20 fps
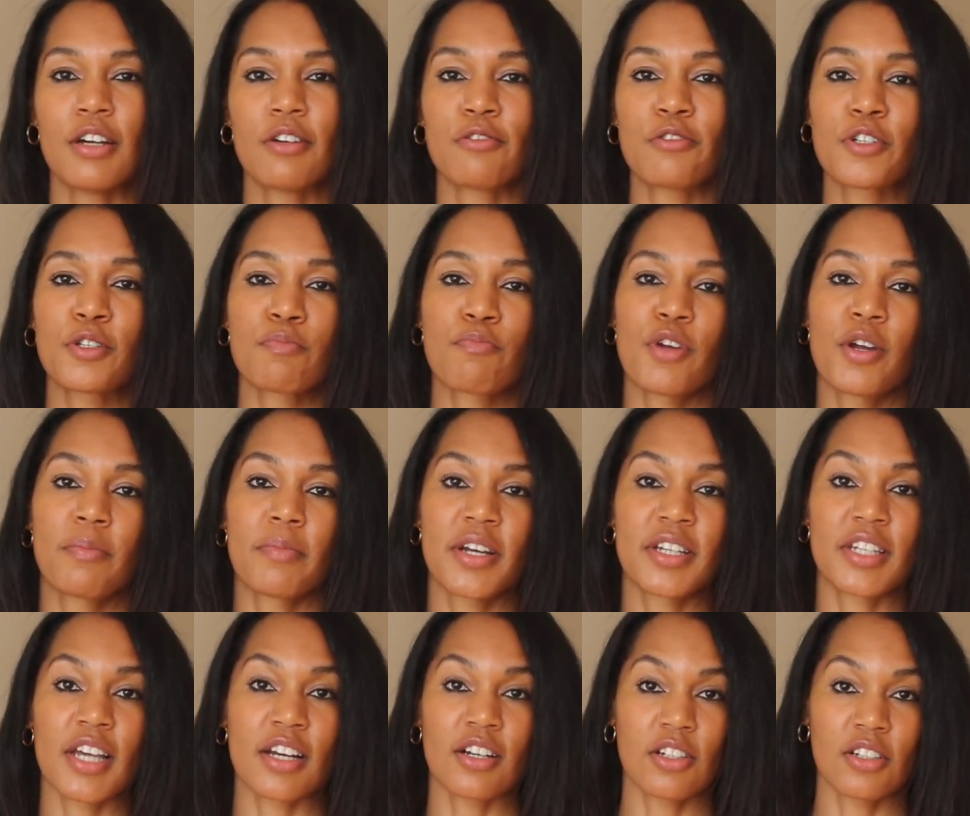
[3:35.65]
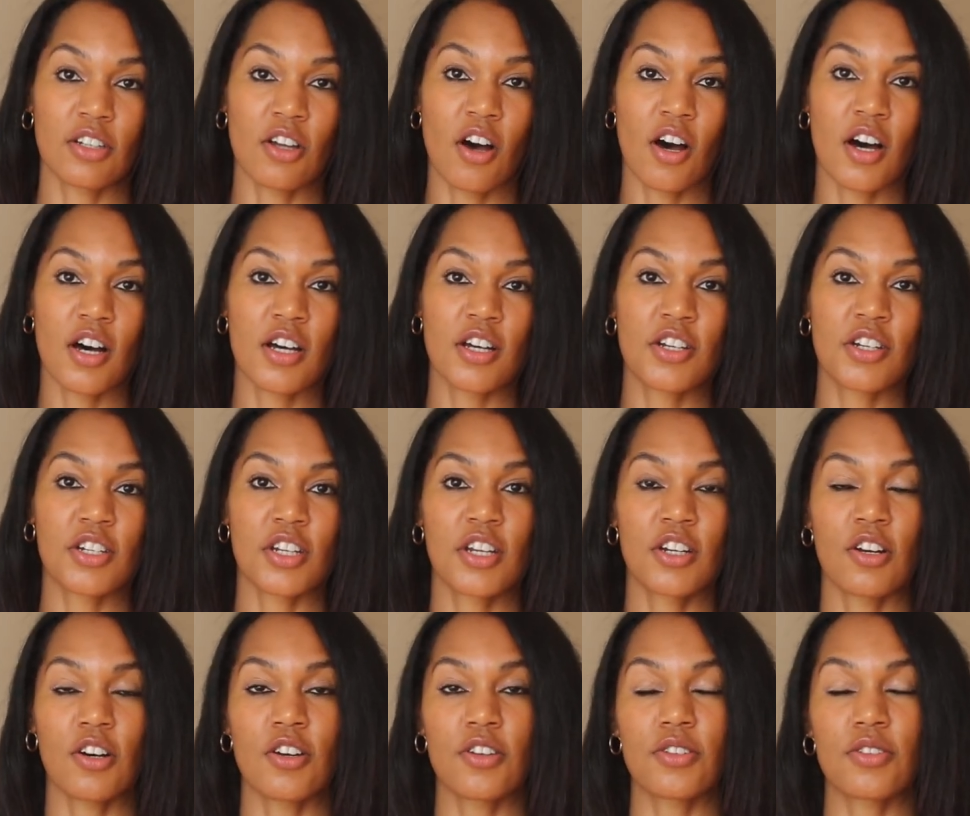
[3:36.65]
will spray my decolletage
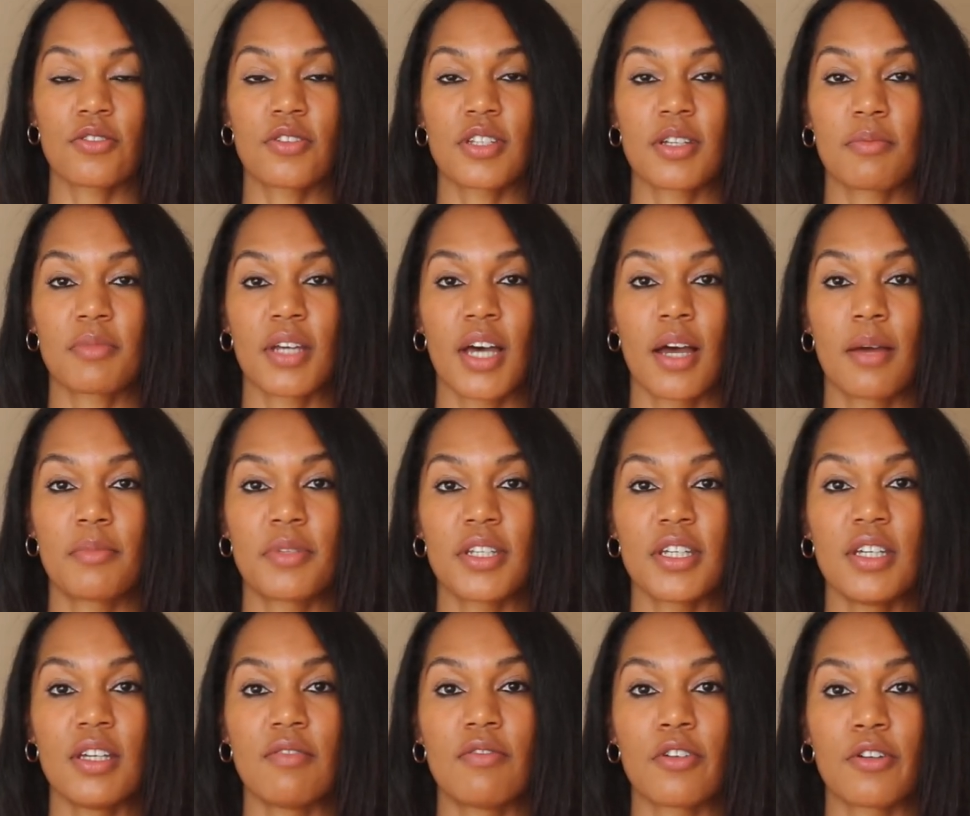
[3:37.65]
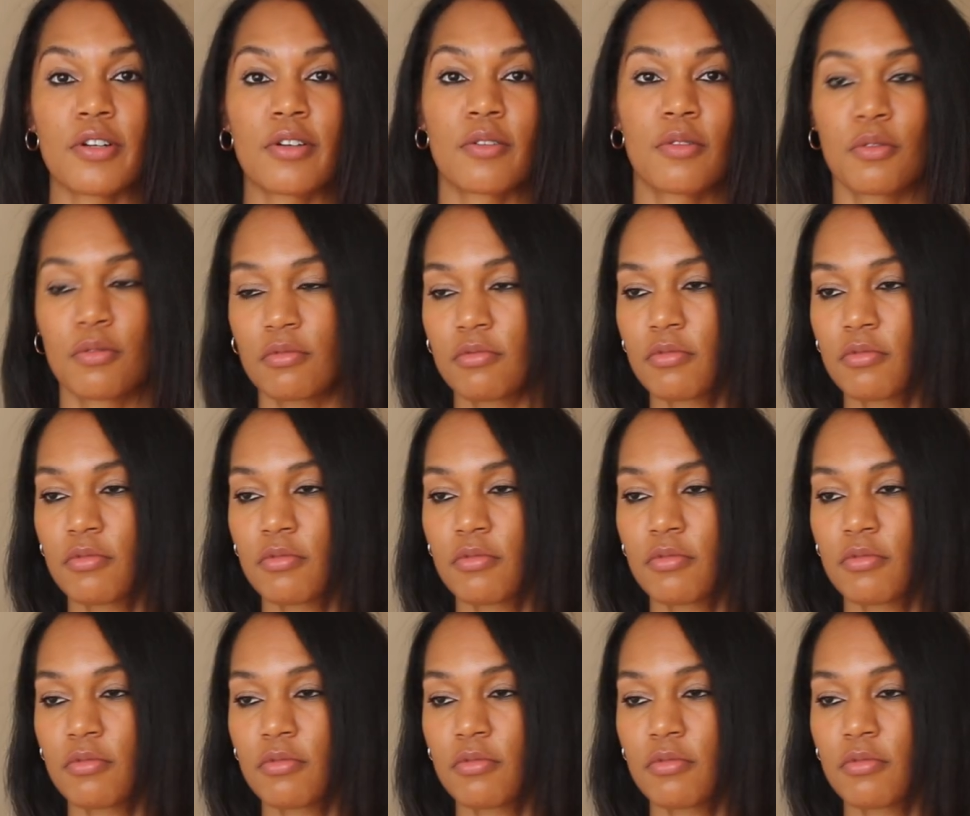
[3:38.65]
and also sometimes even